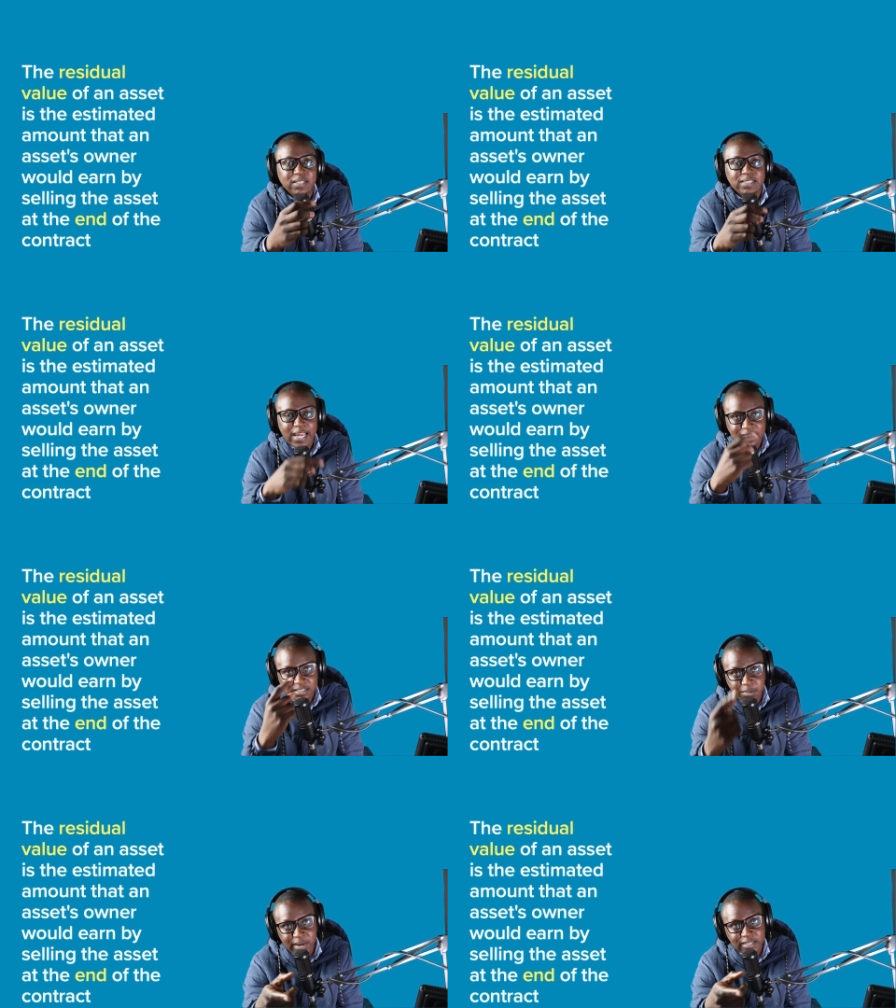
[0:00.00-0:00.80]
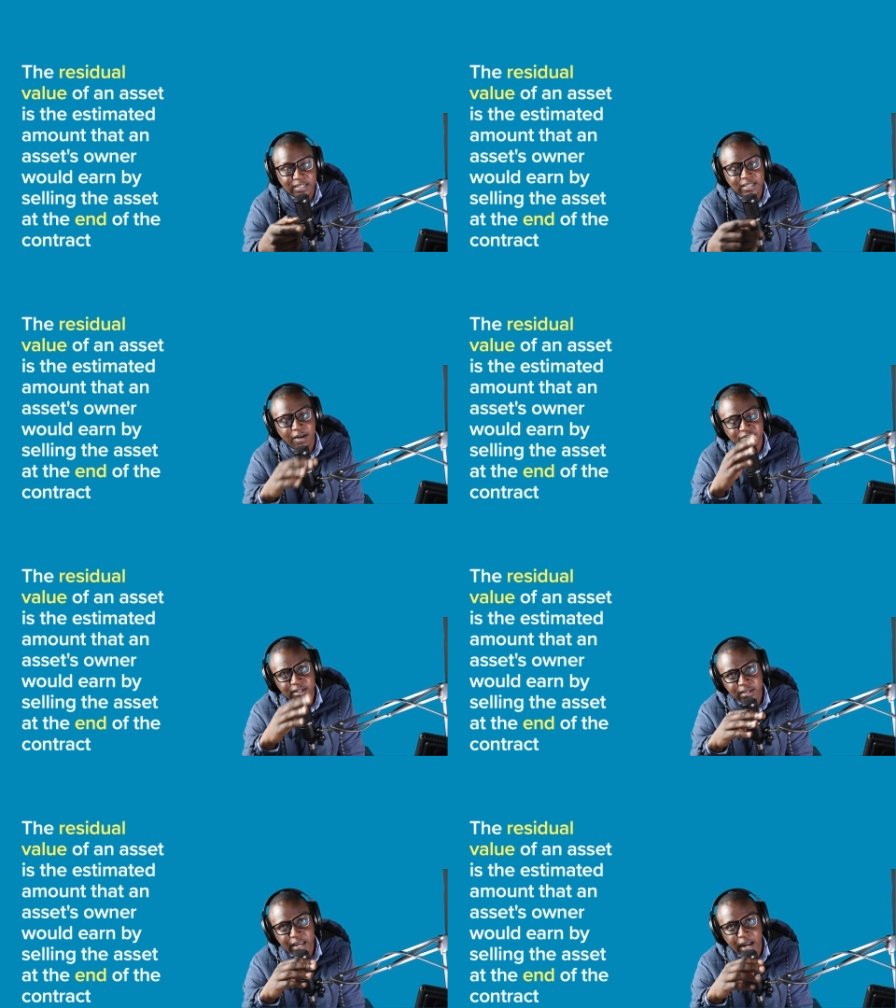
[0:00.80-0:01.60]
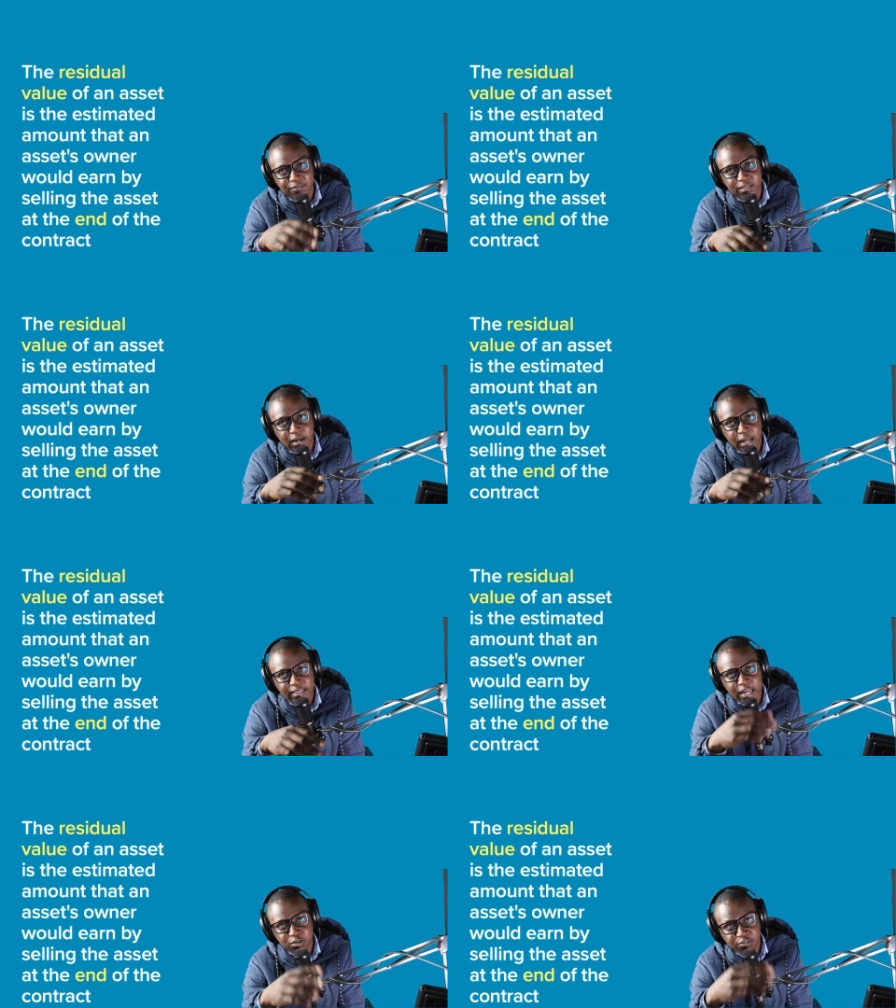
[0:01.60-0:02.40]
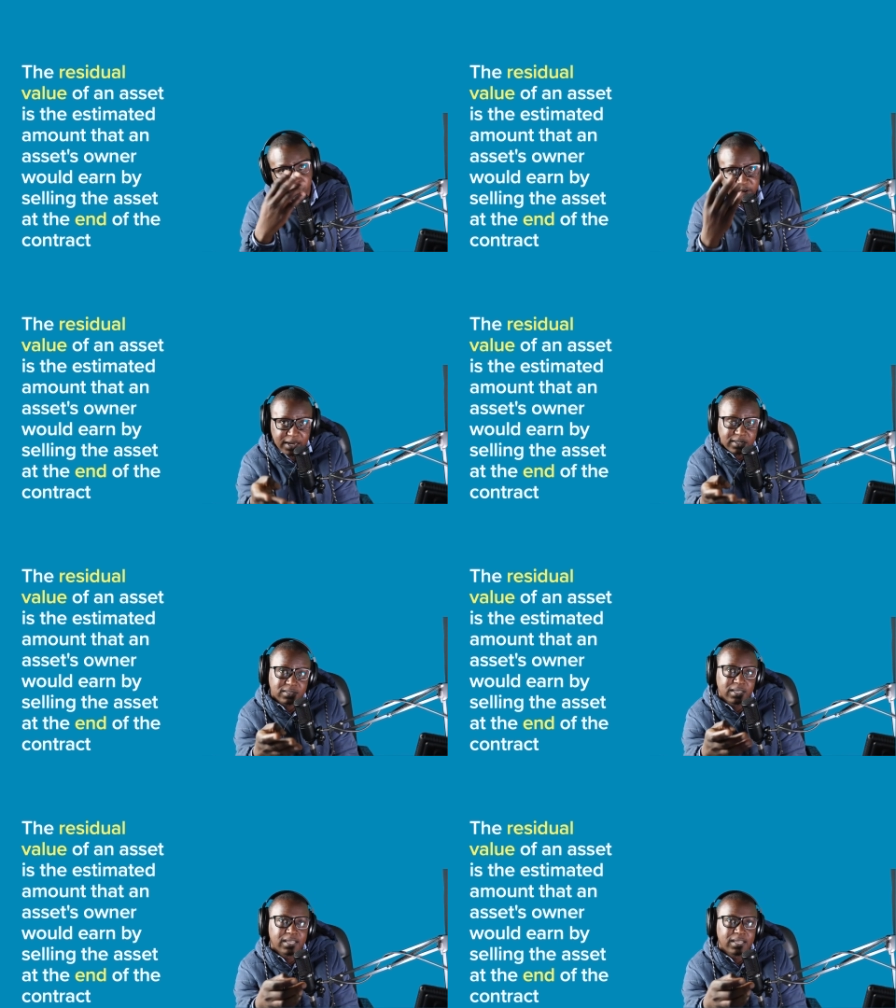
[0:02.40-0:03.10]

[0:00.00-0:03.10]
he estimates that at the end of 4 years,